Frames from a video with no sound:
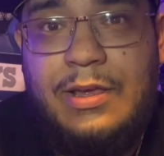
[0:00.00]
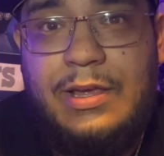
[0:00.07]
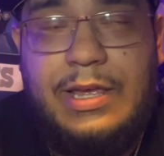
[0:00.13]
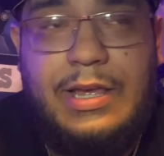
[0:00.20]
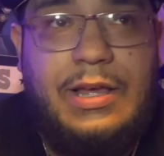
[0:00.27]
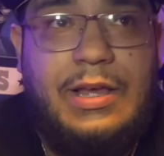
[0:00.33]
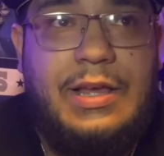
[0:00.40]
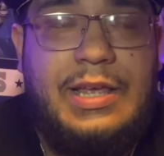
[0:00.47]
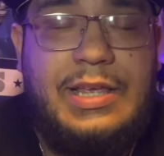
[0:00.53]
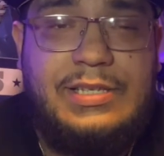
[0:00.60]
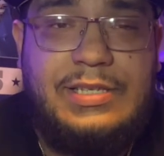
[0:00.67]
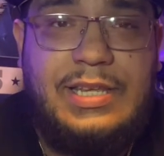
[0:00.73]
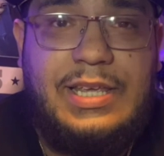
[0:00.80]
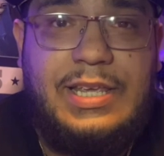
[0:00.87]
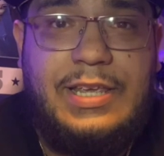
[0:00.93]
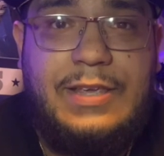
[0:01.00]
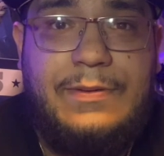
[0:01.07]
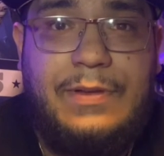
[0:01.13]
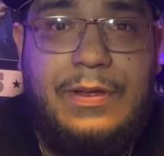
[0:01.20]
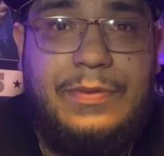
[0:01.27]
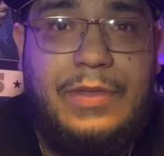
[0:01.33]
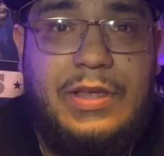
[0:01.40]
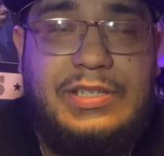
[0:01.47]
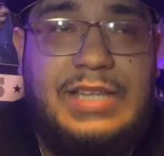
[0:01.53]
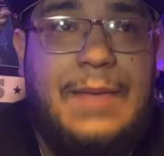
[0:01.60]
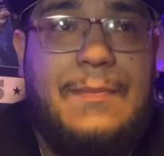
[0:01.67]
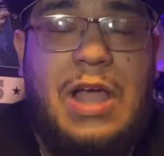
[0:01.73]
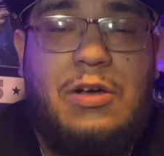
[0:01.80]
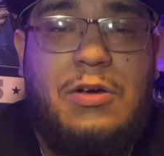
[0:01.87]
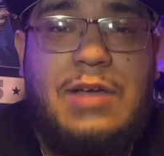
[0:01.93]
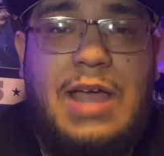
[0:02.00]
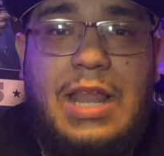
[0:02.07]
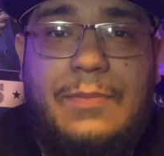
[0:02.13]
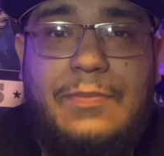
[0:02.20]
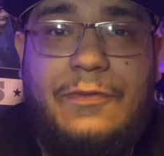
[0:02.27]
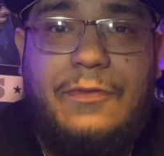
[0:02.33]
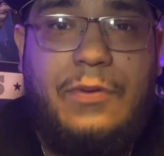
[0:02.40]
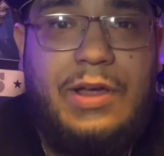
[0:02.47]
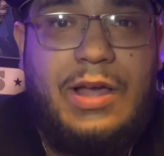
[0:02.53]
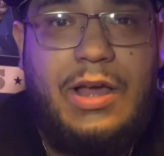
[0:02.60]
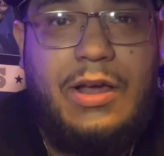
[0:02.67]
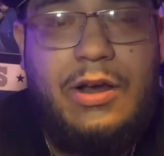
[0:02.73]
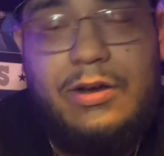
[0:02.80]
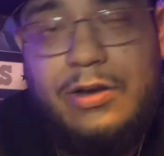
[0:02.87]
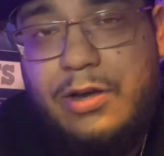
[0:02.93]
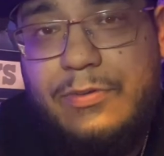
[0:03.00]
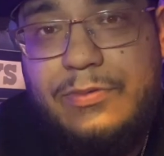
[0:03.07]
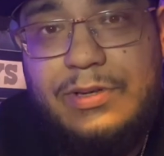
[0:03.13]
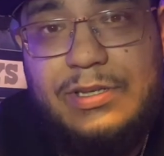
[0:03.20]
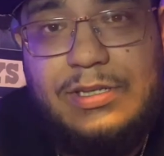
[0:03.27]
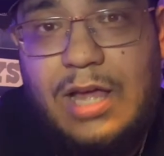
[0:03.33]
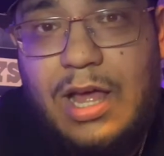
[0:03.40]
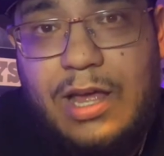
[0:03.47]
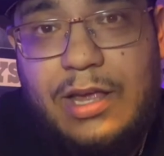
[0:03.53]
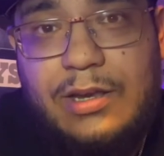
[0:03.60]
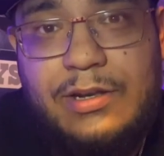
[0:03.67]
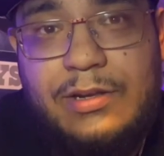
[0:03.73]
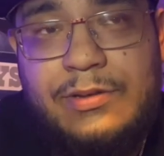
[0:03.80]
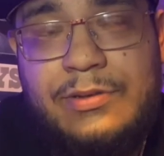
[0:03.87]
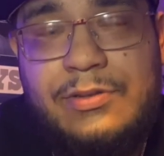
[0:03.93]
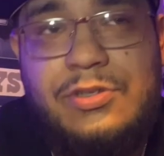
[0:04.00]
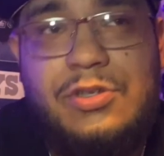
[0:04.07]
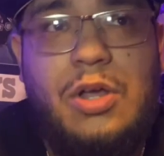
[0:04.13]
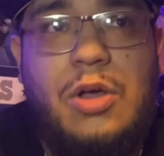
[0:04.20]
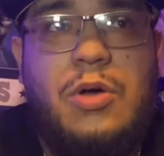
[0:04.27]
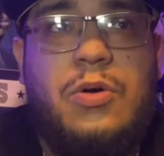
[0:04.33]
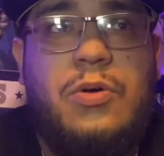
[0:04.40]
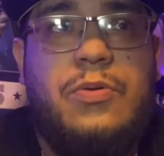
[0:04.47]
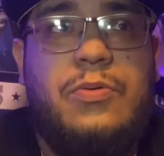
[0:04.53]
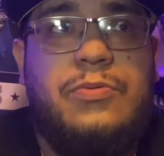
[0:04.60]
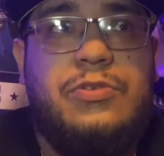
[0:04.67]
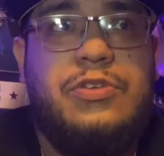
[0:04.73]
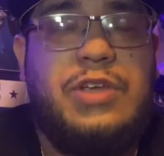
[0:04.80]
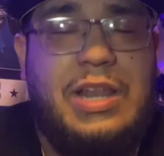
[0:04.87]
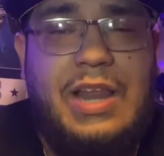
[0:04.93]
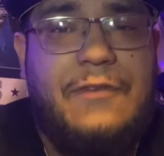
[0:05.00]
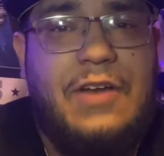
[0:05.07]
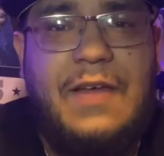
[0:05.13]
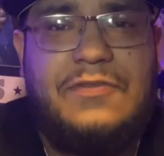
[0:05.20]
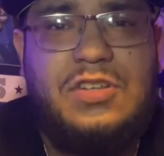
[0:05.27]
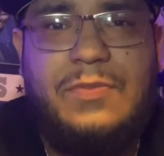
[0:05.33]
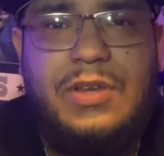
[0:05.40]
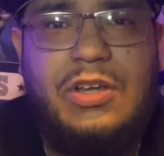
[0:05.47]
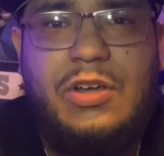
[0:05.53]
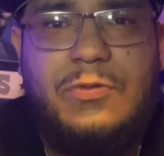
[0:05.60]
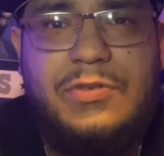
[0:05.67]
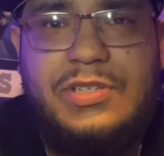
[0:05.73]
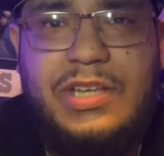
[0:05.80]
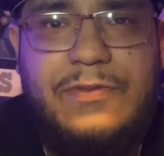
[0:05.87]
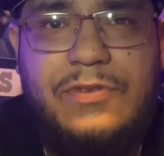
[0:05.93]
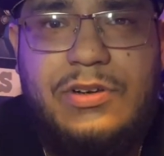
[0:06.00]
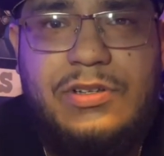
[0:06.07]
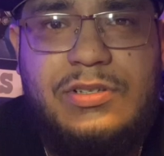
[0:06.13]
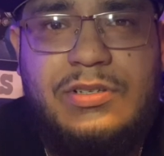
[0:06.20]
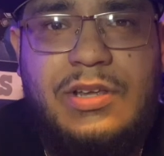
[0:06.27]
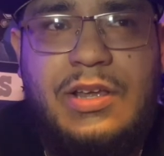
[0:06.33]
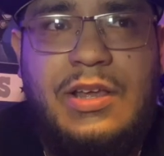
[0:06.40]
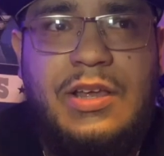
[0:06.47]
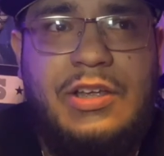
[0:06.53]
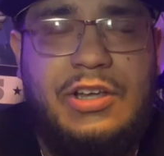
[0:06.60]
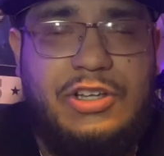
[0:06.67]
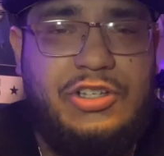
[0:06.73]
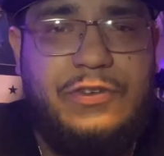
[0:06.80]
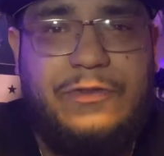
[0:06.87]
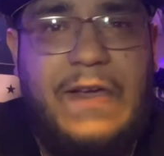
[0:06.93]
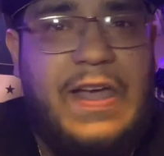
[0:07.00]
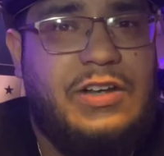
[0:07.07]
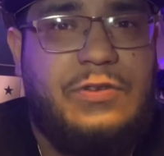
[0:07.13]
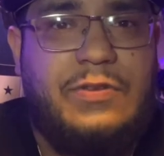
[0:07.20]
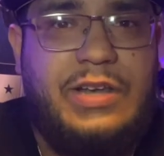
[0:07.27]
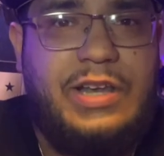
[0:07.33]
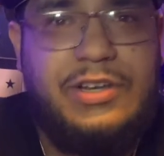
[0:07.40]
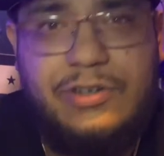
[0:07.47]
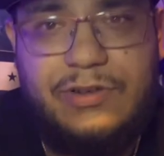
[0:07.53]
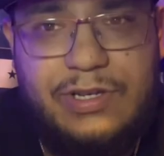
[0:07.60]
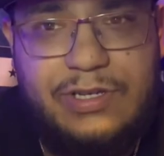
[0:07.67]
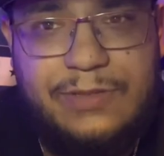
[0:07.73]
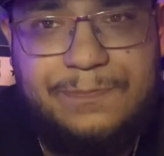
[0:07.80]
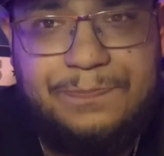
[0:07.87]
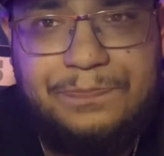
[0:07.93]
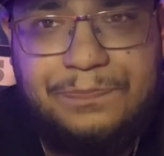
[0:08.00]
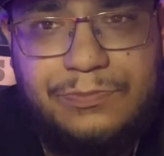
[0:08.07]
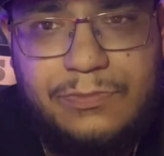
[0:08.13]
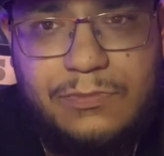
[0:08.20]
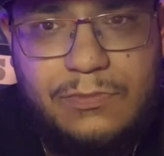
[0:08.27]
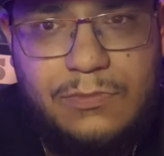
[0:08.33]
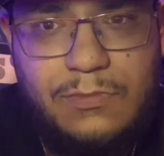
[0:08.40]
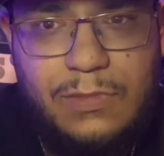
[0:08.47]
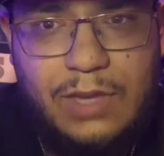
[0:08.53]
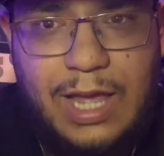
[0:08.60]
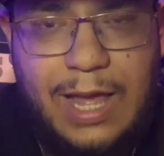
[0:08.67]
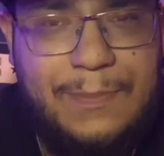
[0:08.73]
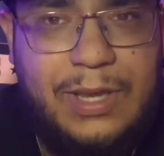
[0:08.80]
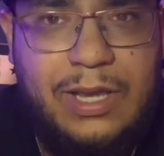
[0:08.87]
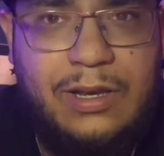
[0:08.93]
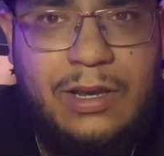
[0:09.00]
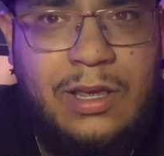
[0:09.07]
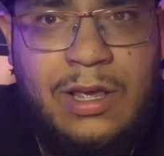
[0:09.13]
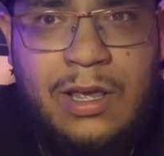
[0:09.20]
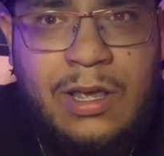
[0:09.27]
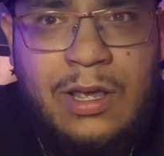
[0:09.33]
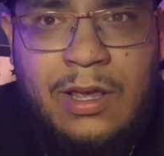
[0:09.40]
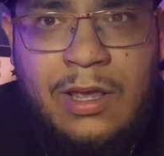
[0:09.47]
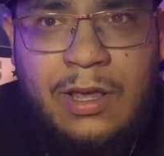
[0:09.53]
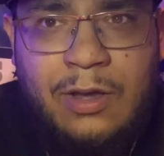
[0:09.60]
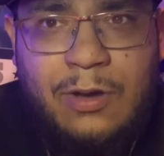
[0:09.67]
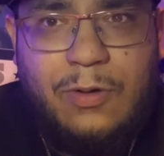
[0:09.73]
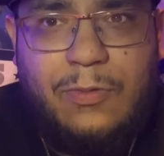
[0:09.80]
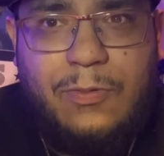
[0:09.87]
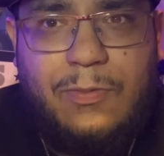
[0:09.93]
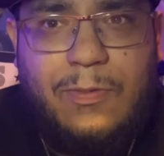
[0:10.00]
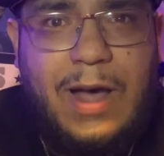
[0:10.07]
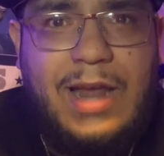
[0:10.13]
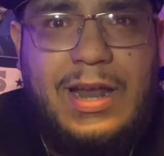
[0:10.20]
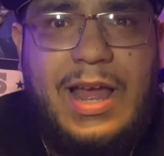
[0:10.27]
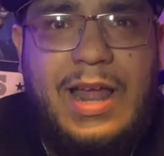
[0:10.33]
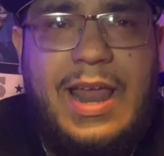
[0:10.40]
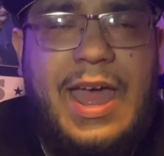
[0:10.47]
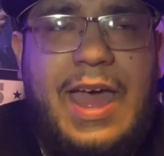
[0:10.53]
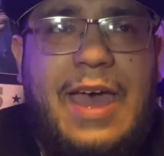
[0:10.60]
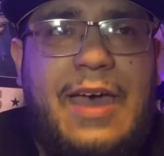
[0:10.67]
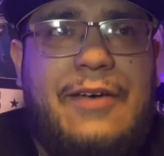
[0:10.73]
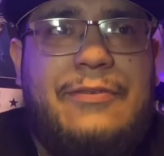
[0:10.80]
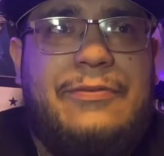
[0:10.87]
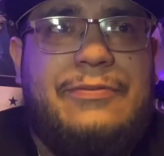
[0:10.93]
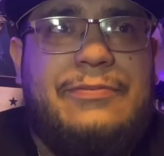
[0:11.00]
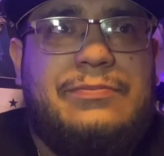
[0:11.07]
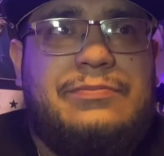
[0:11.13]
Is he the same Michael Gallup before he got hurt? No, he's not. So you can never have too many good receivers because you're factoring injuries. I mean, why not have